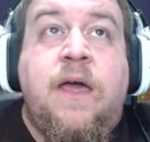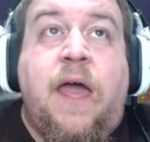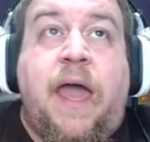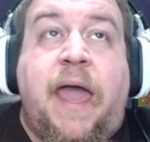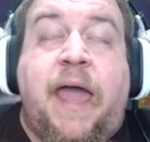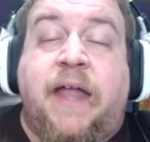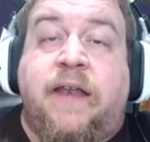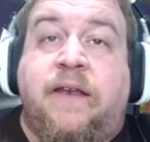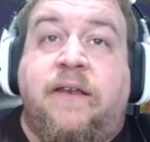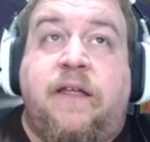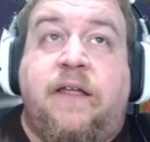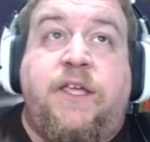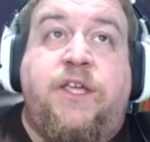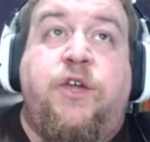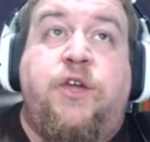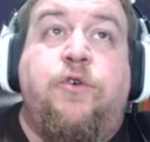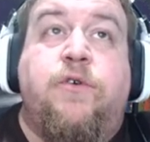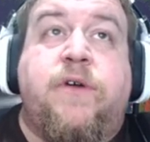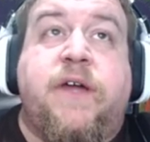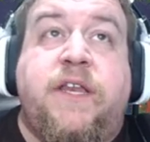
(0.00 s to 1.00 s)
And
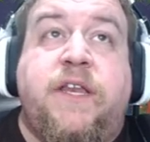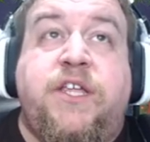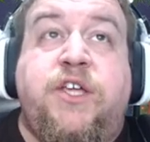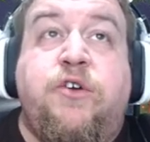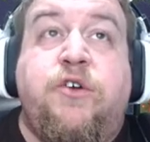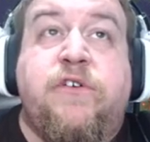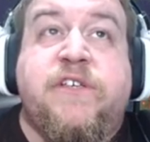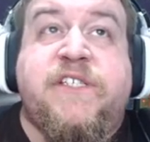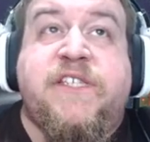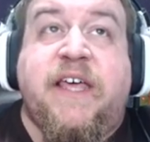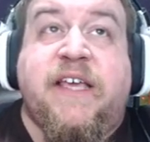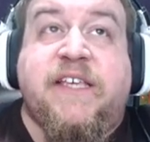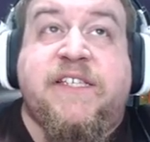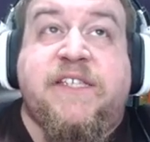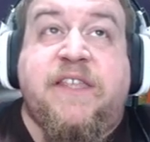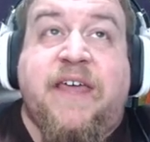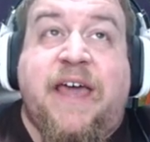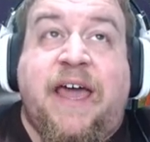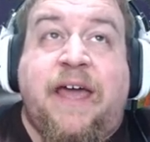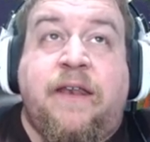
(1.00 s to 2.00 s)
you could use this,
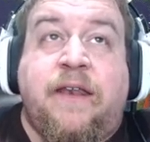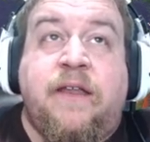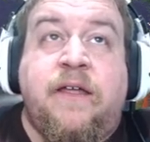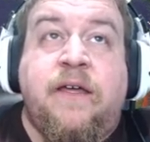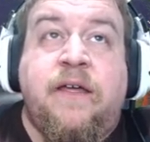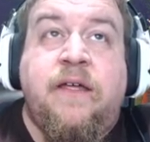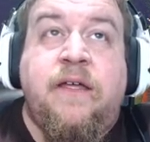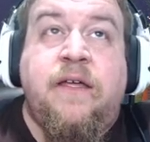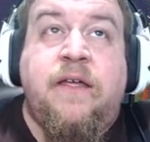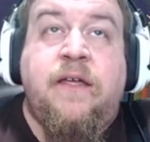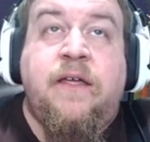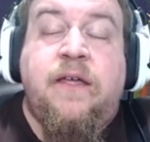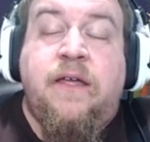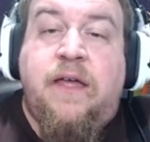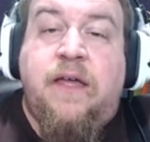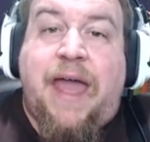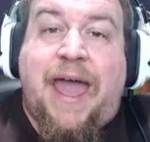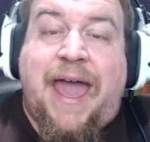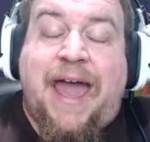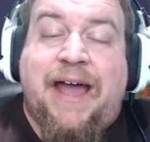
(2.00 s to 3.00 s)
then,
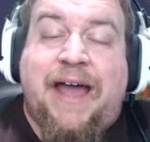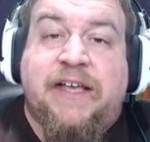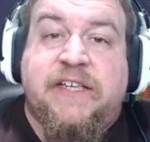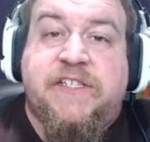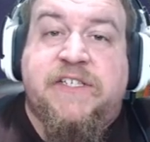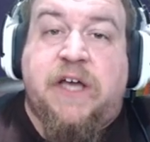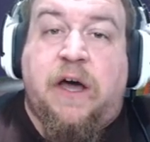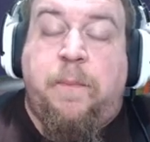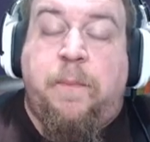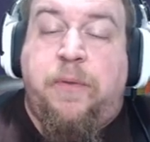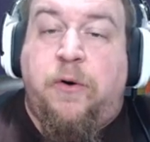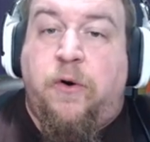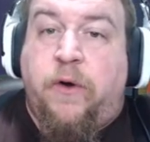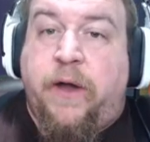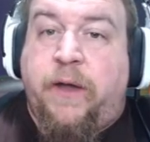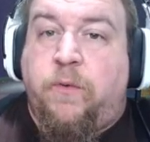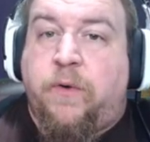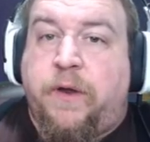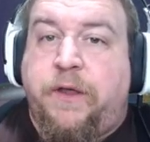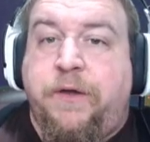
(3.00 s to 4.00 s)
as a
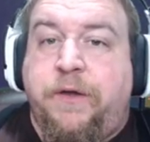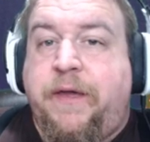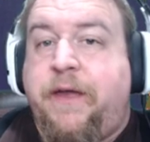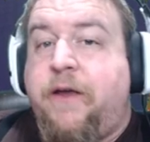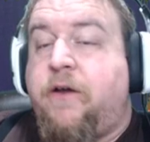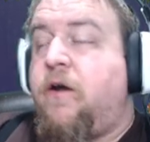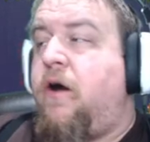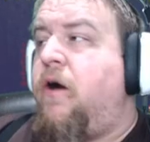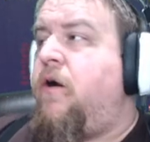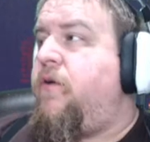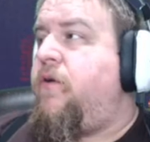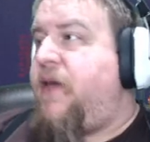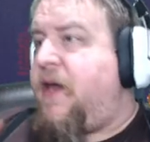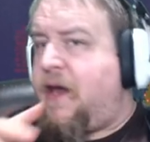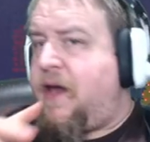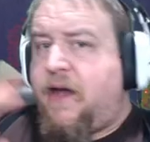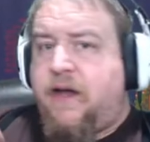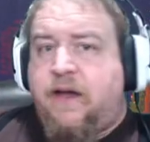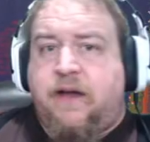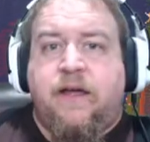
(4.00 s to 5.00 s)
point where you hear, oh,
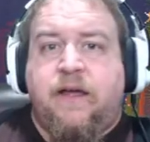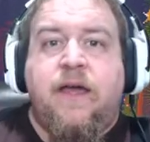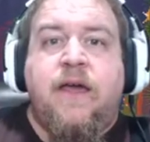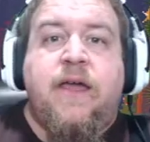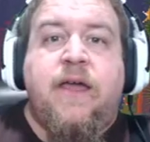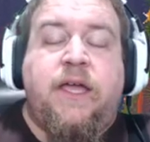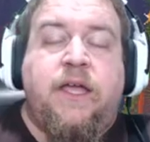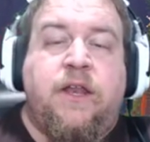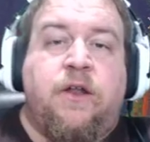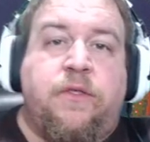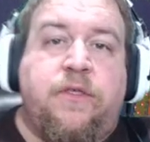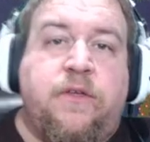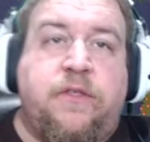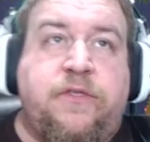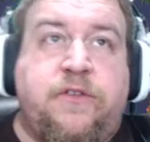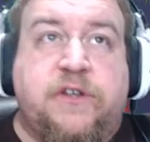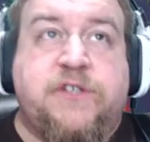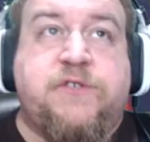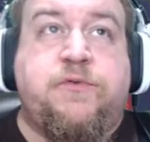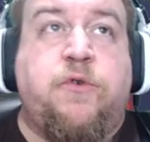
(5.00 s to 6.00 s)
yeah, you know,
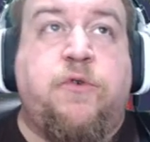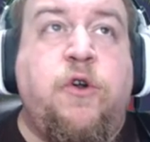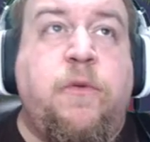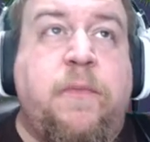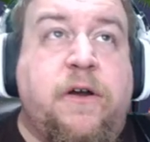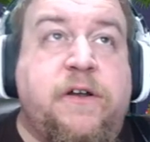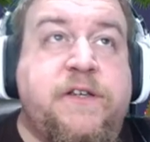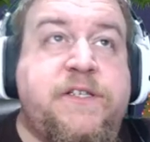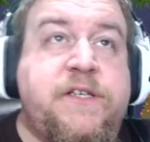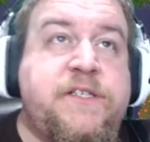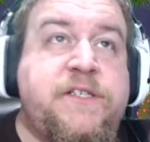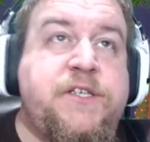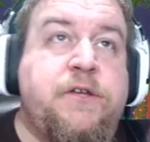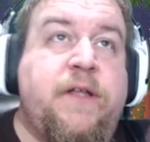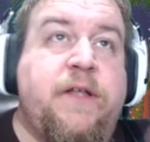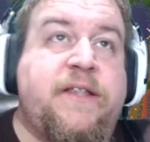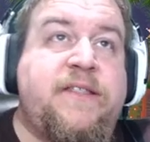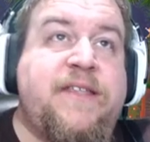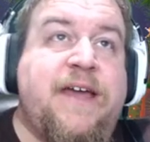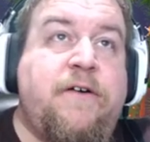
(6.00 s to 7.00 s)
there's rumors. So,
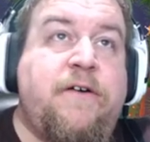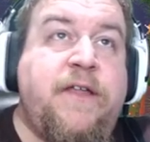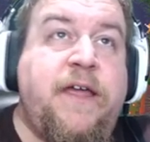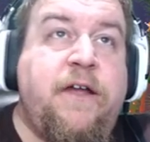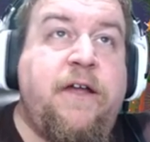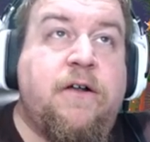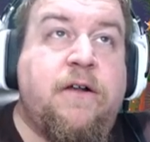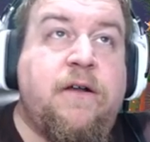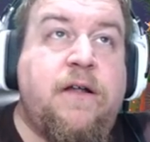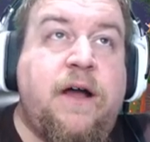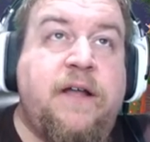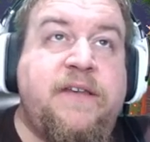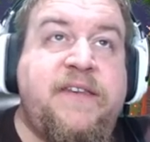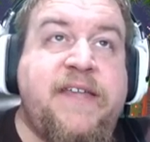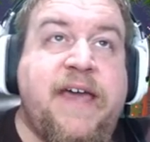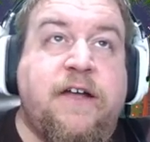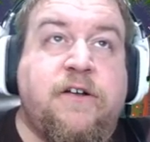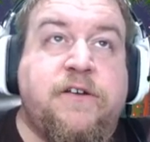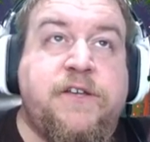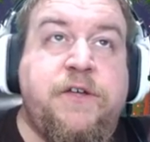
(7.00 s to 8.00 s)
like, down here, a
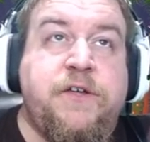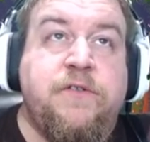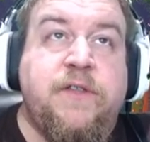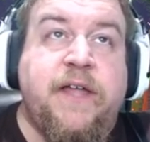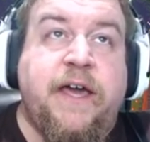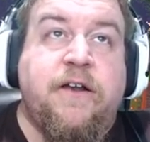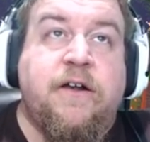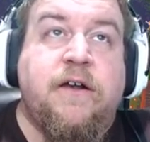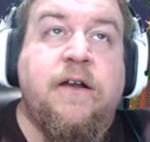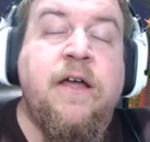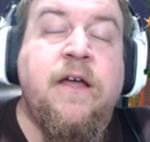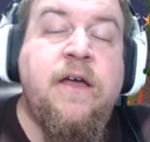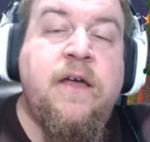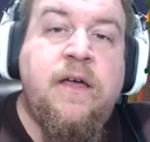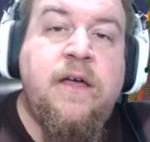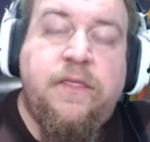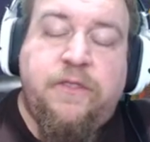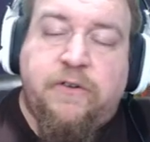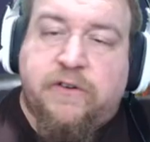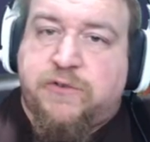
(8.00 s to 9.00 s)
day or two later,
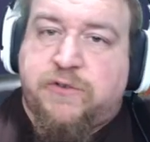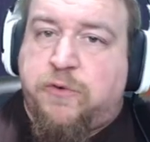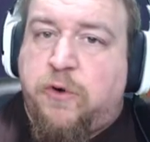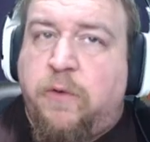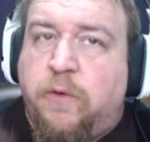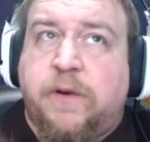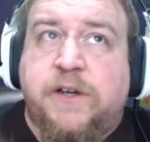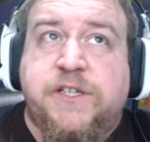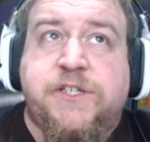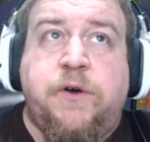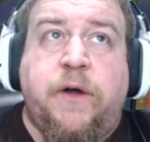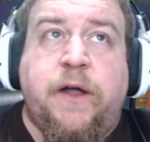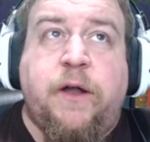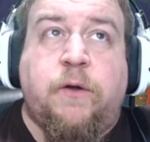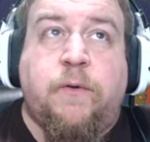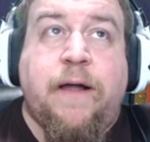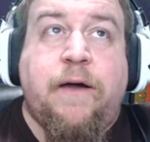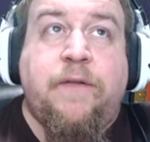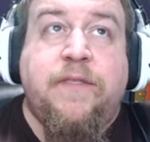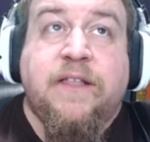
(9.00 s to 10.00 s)
there's rumors going
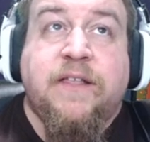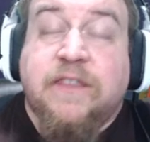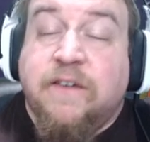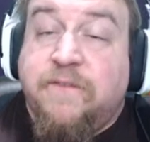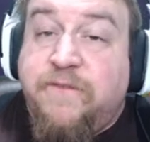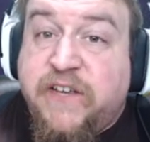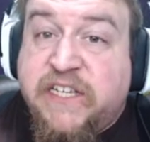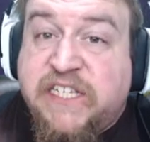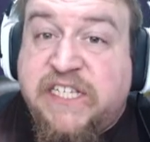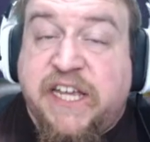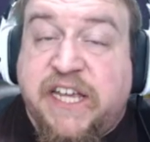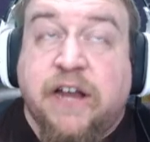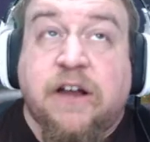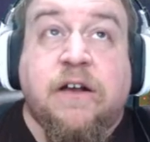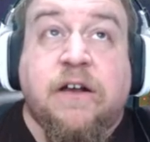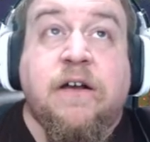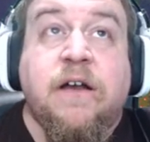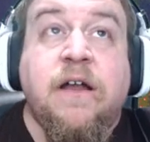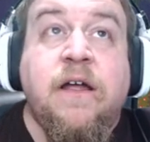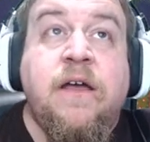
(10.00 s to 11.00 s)
around that the
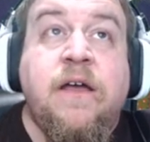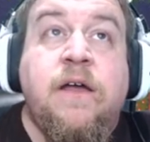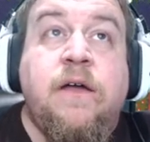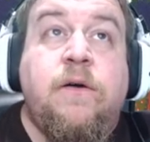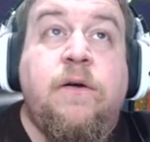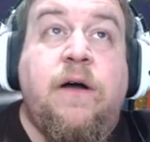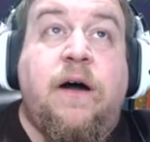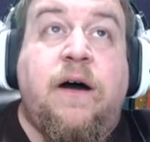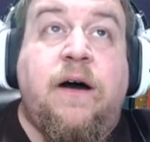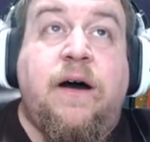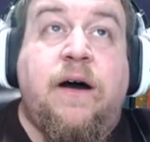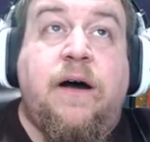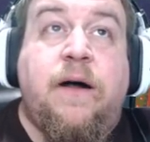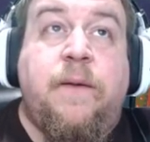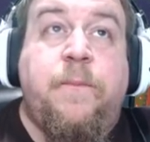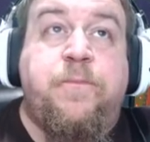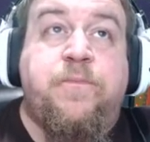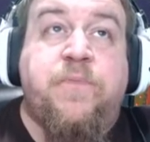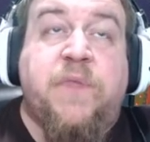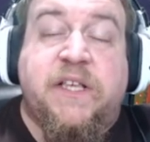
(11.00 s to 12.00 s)
vizier,
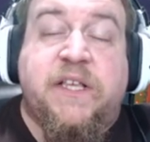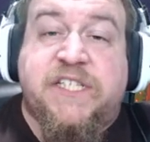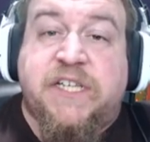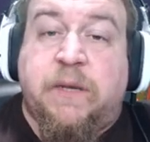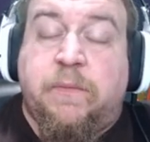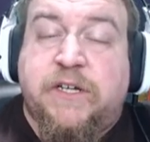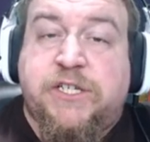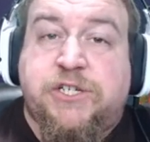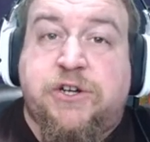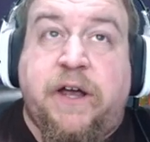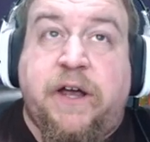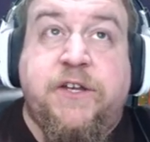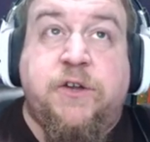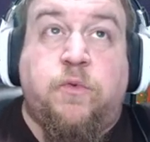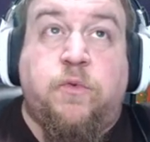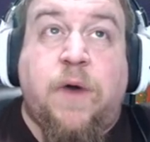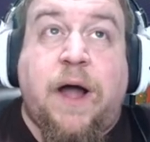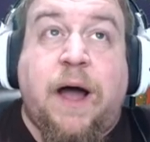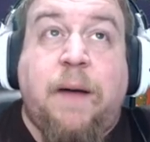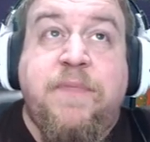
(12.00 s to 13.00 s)
someone tried
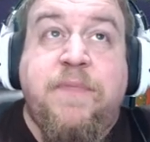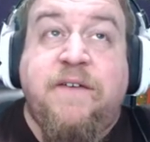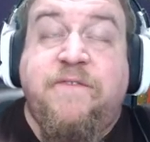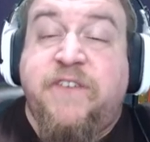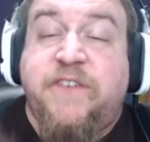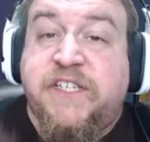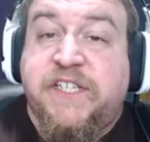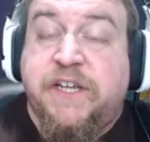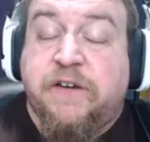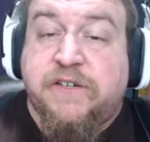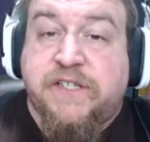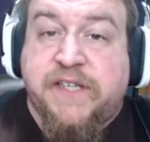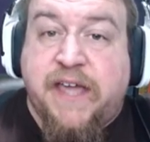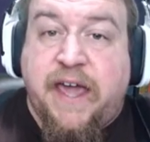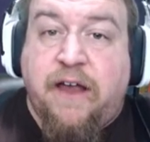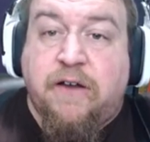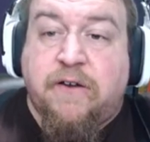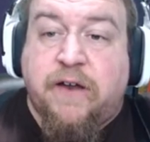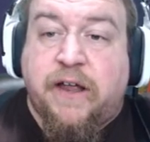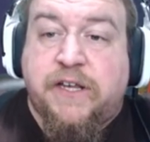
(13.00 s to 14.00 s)
to rob the vizier's
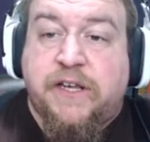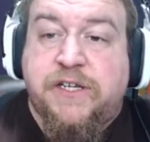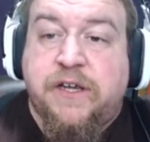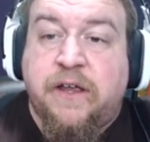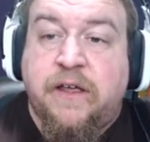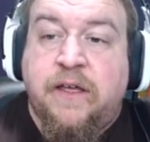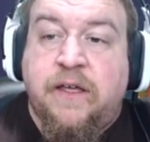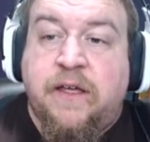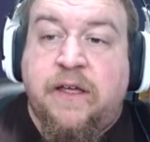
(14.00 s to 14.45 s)
carriage.